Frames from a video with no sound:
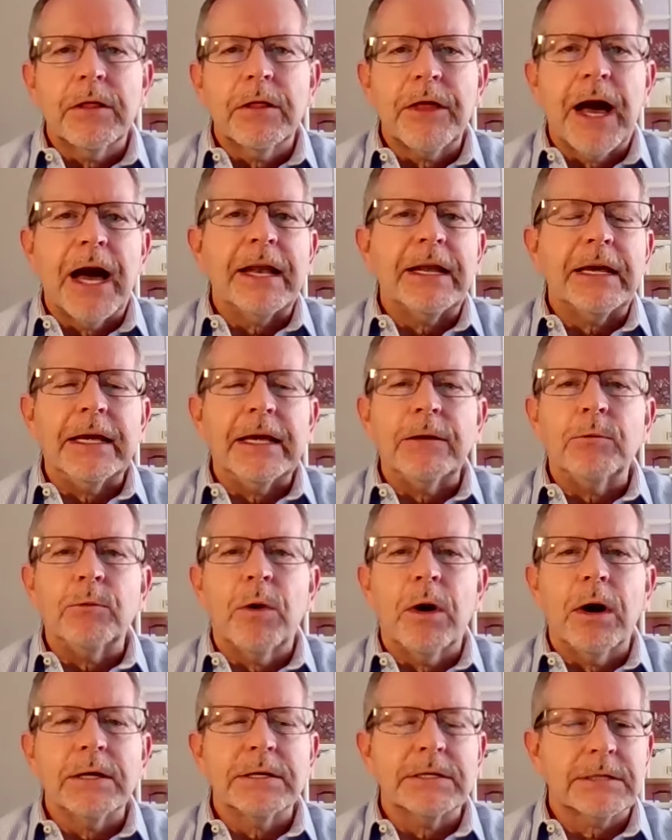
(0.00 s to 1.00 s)
that it
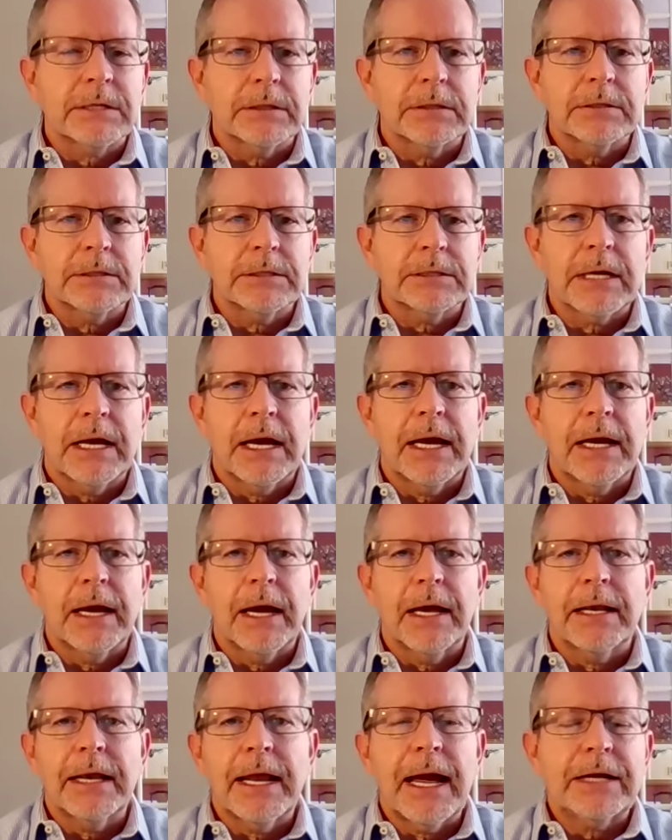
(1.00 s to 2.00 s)
was, say,
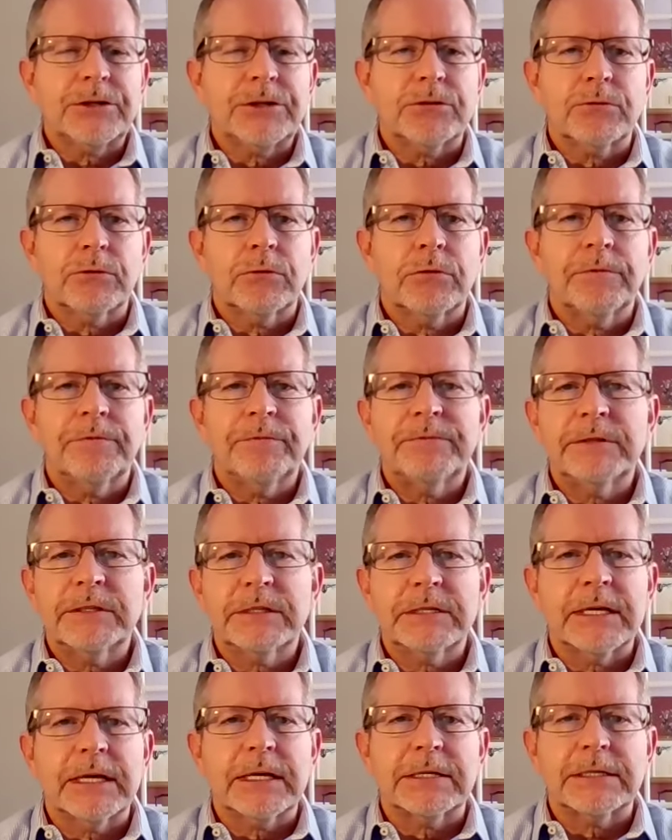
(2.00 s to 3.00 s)
a natural
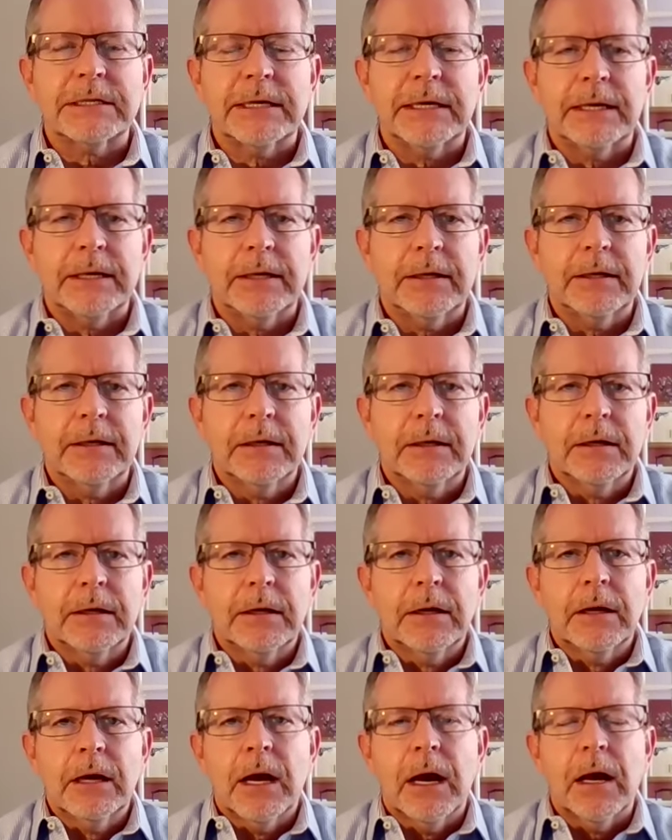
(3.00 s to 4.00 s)
six seed,
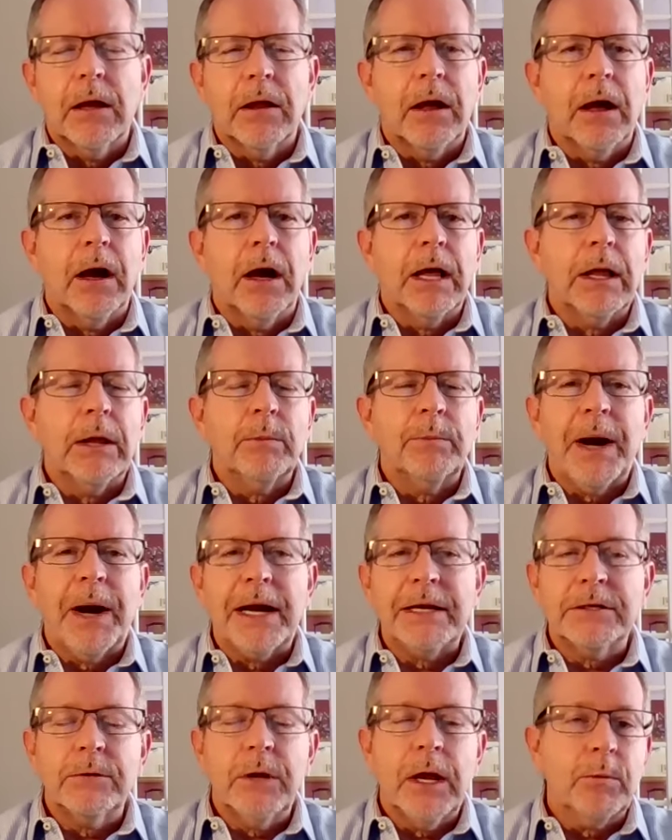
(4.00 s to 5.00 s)

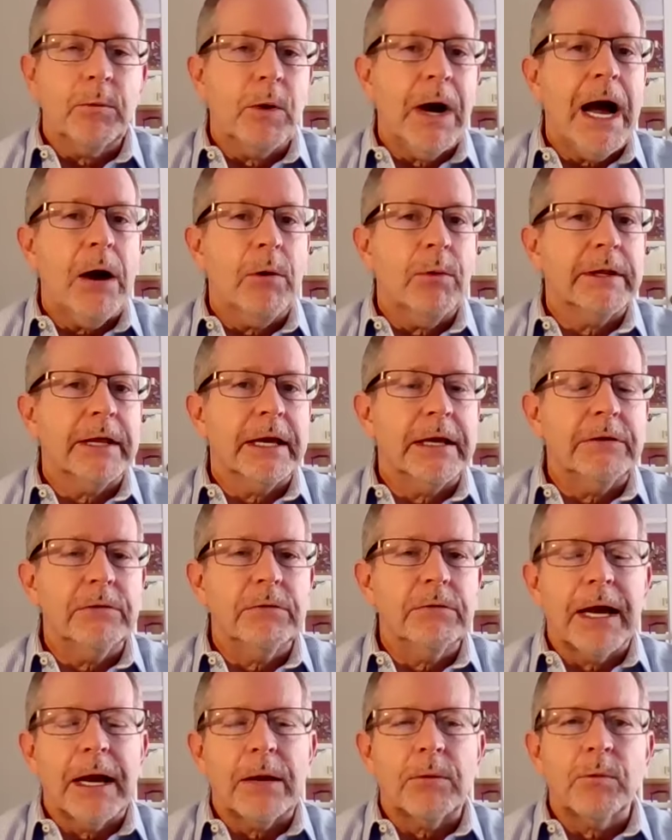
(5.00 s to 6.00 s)
by and how would they
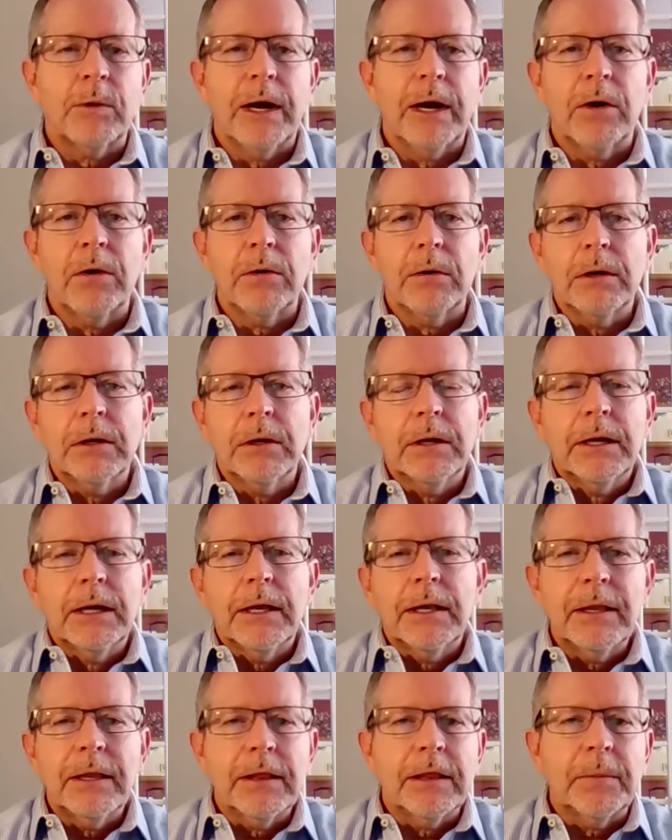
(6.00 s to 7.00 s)
do that? Well,
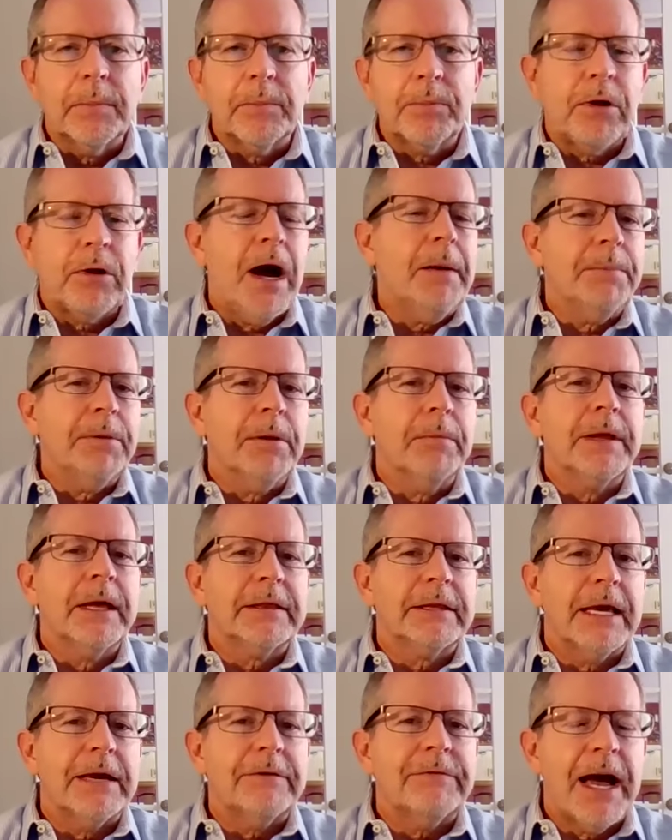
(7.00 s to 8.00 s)
the problem
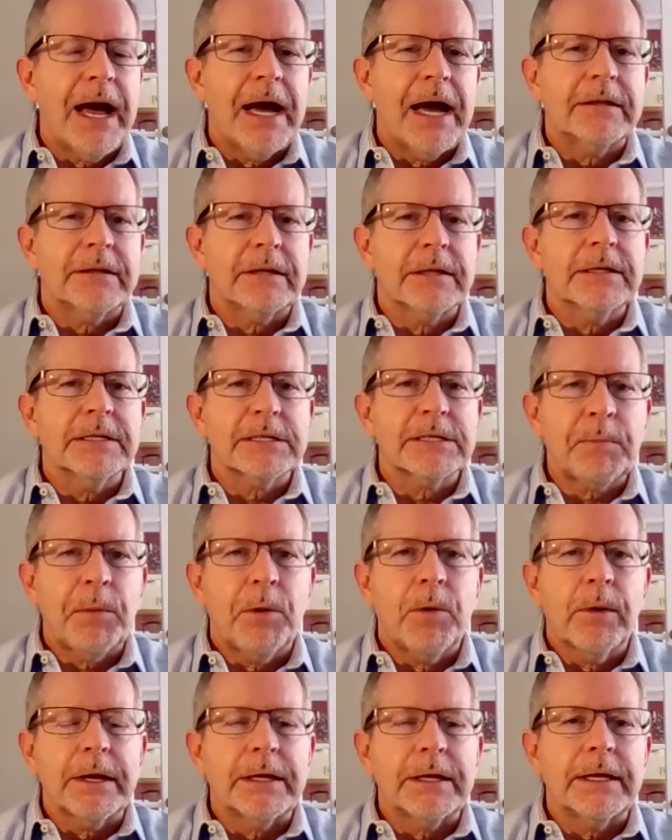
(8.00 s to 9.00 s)
that they've had to this
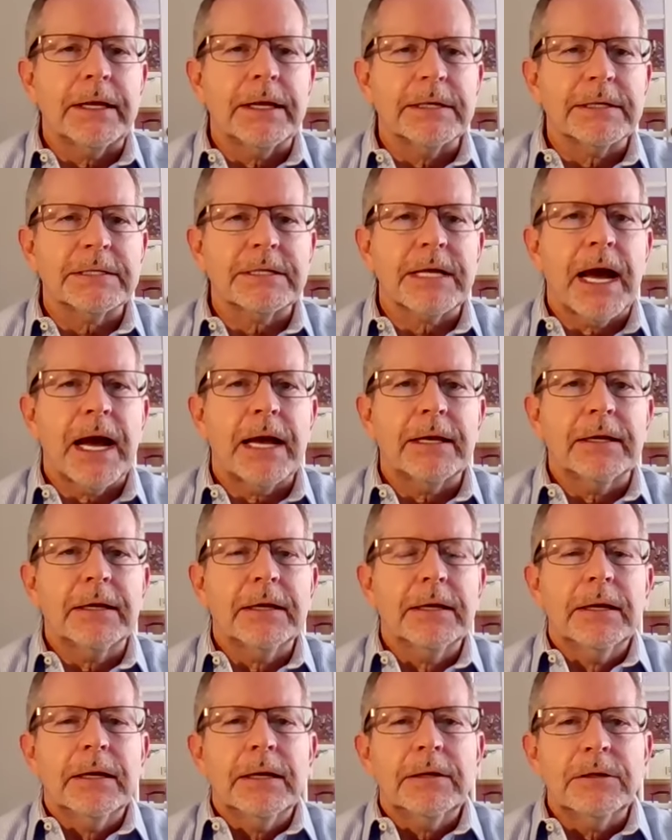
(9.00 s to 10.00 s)
point is that
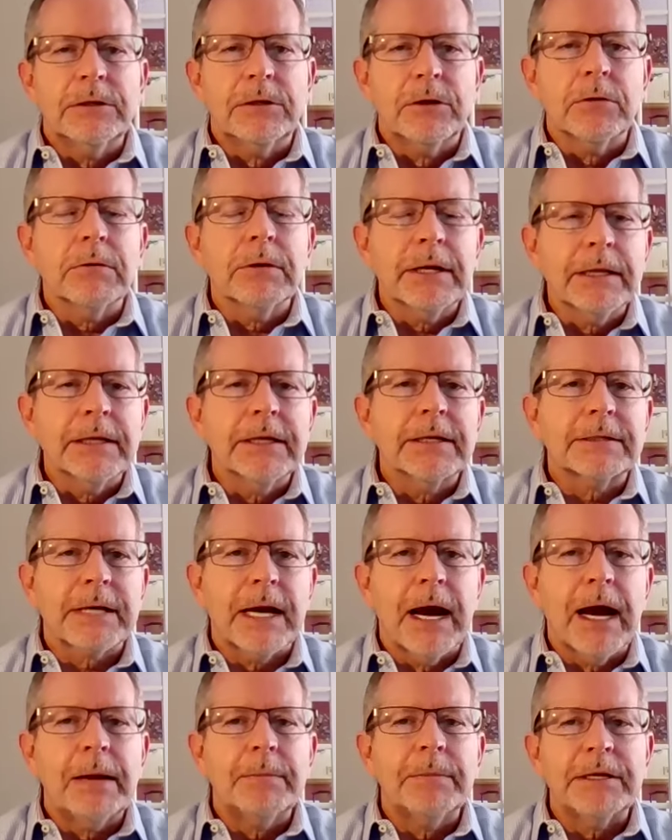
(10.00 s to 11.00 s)
during the
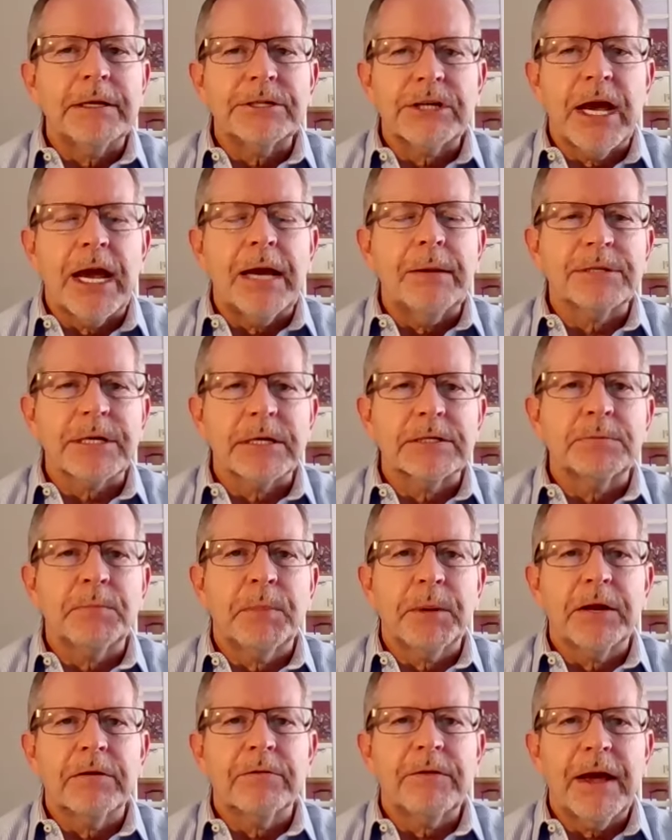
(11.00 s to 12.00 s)
time that James has
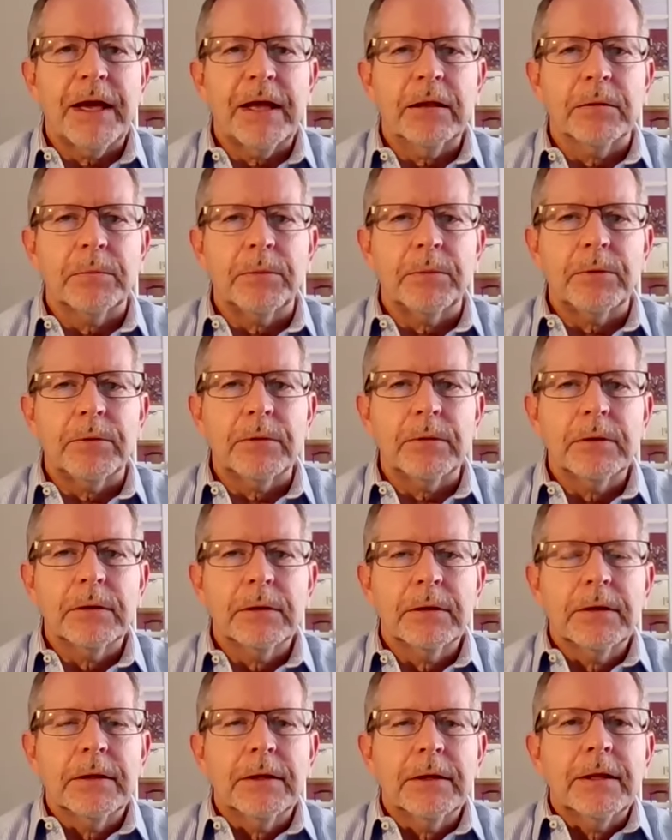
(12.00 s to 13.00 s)
been available,
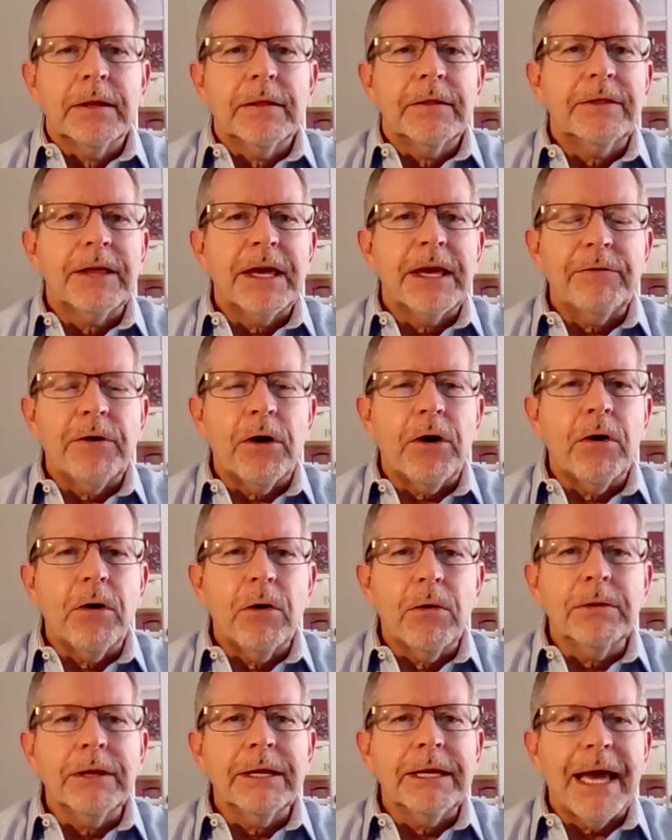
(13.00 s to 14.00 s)
they've
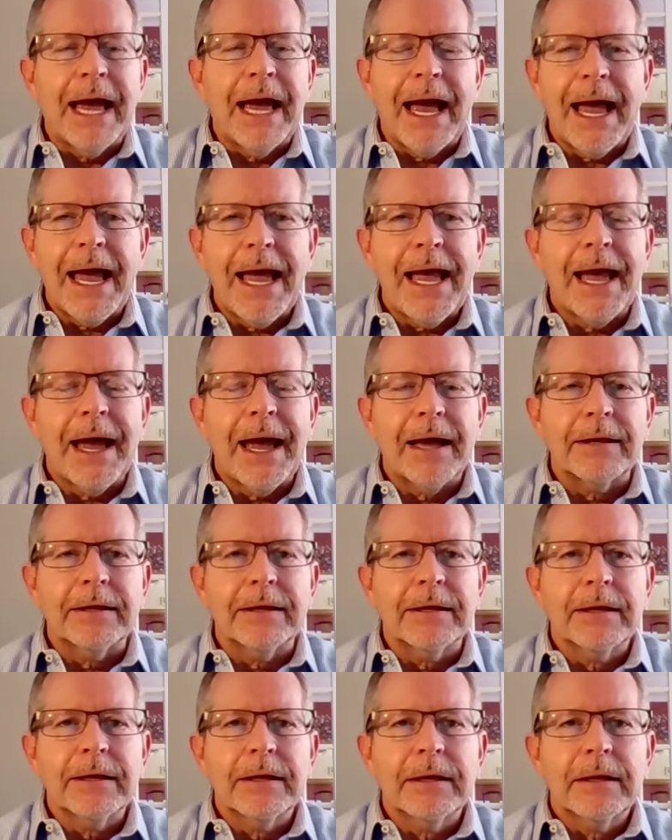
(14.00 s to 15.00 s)
only had